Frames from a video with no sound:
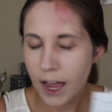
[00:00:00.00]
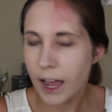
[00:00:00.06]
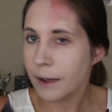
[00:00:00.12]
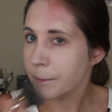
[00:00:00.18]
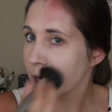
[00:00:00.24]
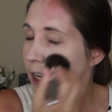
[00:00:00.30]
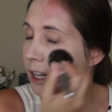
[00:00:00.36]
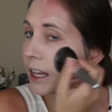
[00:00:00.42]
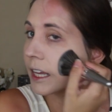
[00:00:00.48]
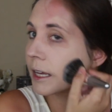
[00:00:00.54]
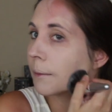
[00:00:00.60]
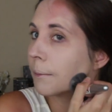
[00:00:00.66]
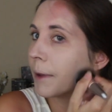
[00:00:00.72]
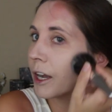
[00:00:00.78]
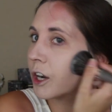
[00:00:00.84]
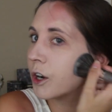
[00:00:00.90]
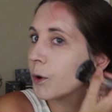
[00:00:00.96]
I'm gonna like
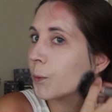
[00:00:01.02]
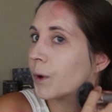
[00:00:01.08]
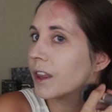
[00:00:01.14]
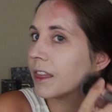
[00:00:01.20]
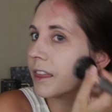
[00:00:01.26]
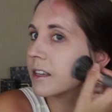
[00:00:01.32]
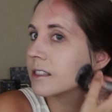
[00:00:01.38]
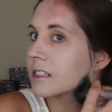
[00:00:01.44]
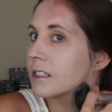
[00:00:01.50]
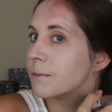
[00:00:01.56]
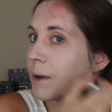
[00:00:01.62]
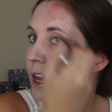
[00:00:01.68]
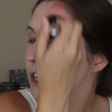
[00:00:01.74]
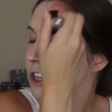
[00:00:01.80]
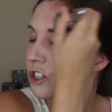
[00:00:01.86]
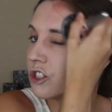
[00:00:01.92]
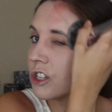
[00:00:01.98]
it better with this
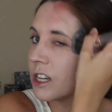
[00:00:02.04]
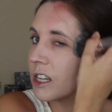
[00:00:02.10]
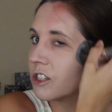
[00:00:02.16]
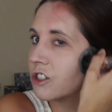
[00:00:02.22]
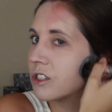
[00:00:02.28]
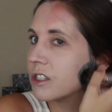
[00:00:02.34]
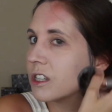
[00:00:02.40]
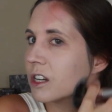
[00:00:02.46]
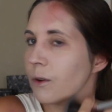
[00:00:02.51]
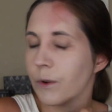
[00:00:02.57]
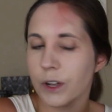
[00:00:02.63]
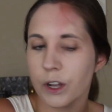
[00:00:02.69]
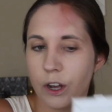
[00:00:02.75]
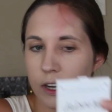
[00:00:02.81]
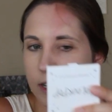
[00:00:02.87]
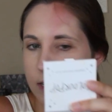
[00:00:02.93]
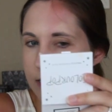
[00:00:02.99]
sponge. It's just not
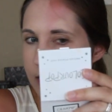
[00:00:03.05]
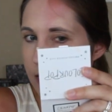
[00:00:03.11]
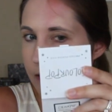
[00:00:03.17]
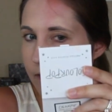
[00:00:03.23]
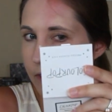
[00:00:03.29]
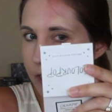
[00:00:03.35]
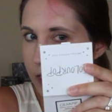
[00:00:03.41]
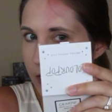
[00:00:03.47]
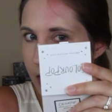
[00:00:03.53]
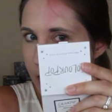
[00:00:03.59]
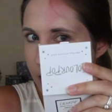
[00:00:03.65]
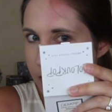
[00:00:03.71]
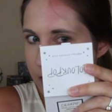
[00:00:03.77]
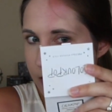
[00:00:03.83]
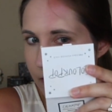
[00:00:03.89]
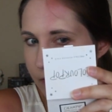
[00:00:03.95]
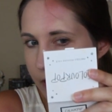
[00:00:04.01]
going on as evenly, and
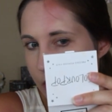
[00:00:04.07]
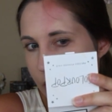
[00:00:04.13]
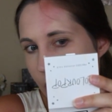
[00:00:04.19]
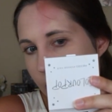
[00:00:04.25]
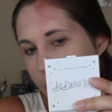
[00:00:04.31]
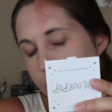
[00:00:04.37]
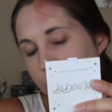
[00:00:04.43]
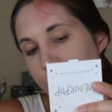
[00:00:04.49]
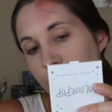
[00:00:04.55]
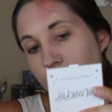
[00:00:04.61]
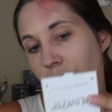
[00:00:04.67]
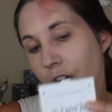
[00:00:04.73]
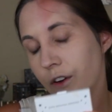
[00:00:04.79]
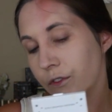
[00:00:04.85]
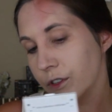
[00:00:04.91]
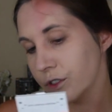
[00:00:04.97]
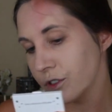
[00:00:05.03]
it's definitely not as full
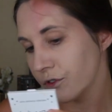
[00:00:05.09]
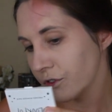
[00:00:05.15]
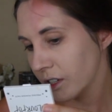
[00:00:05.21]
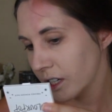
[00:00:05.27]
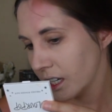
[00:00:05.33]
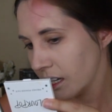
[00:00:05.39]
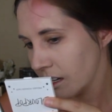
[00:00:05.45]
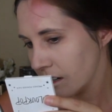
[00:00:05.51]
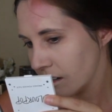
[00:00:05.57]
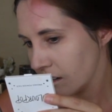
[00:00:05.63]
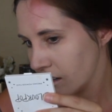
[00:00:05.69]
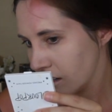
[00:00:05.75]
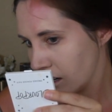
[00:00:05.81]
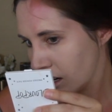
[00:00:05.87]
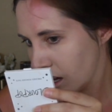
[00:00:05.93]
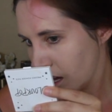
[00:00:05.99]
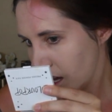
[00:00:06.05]
coverage over here.
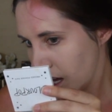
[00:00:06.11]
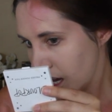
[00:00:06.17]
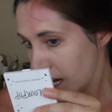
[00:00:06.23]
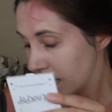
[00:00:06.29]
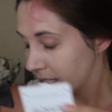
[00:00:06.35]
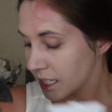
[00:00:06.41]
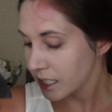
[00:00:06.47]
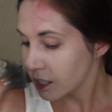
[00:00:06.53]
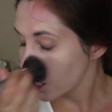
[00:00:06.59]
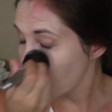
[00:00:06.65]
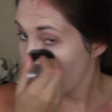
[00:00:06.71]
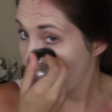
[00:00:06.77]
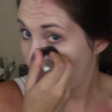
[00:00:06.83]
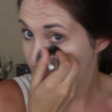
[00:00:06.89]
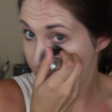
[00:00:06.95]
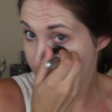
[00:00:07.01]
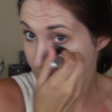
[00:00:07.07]
It doesn't
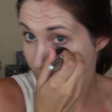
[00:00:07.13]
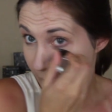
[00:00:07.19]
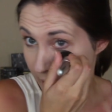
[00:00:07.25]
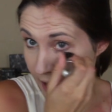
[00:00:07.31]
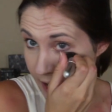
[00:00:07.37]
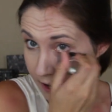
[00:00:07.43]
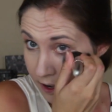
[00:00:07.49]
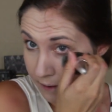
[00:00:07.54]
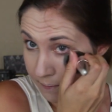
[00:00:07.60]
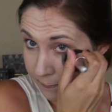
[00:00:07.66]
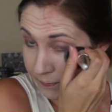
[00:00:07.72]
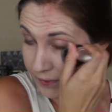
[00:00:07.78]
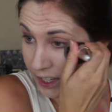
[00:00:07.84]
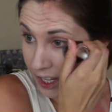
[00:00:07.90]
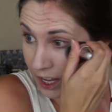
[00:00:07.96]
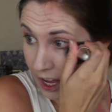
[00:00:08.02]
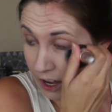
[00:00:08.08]
look bad
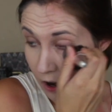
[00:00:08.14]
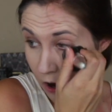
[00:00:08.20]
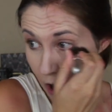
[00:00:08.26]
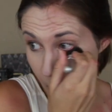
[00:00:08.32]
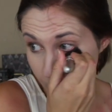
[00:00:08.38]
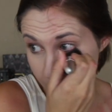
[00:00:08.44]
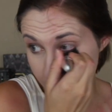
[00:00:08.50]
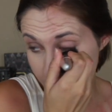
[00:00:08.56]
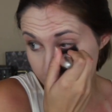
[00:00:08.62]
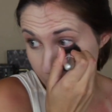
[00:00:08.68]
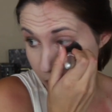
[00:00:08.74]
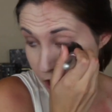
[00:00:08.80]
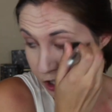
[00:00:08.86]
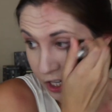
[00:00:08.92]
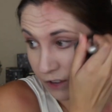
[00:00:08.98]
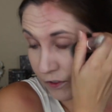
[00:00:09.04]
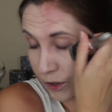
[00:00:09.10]
at all with the
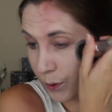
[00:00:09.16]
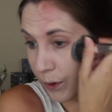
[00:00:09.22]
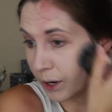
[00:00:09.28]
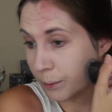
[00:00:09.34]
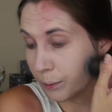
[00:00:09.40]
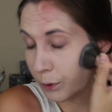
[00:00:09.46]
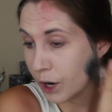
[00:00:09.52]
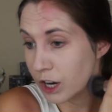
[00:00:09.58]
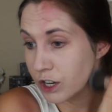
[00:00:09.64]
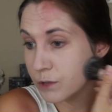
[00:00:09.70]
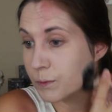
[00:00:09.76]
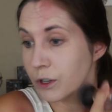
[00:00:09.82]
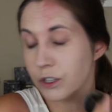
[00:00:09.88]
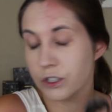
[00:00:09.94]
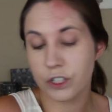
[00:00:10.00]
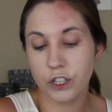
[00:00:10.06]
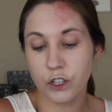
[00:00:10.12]
brush, and if you were a brush
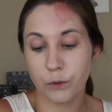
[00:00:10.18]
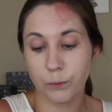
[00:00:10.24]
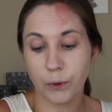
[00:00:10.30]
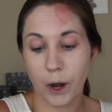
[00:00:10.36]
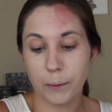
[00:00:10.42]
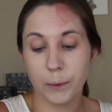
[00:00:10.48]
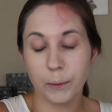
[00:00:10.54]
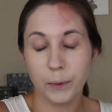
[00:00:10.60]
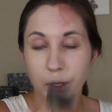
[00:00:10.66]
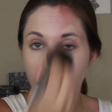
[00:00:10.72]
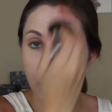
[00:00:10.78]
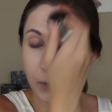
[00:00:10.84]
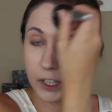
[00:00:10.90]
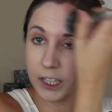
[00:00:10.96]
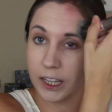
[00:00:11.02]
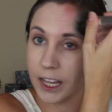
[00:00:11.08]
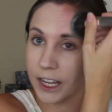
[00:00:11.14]
person, you'll probably
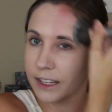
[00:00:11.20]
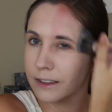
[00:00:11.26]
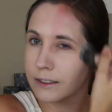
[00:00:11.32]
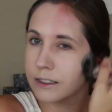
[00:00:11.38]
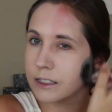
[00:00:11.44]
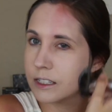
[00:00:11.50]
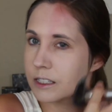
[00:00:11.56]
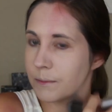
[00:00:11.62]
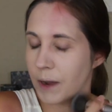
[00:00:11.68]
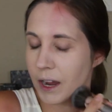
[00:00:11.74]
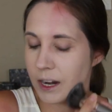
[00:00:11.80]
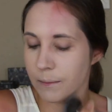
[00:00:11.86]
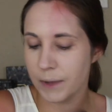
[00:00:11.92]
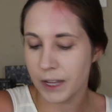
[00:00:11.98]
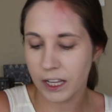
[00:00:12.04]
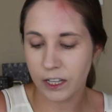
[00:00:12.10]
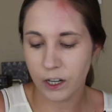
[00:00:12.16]
really like this despite
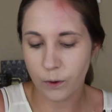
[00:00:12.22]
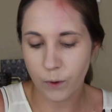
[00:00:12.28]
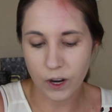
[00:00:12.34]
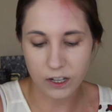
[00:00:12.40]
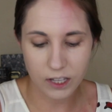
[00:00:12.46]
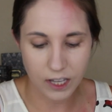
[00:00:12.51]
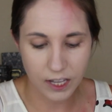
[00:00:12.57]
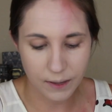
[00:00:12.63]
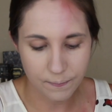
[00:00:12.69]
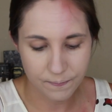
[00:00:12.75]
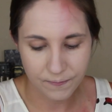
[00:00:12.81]
it being a little wonky.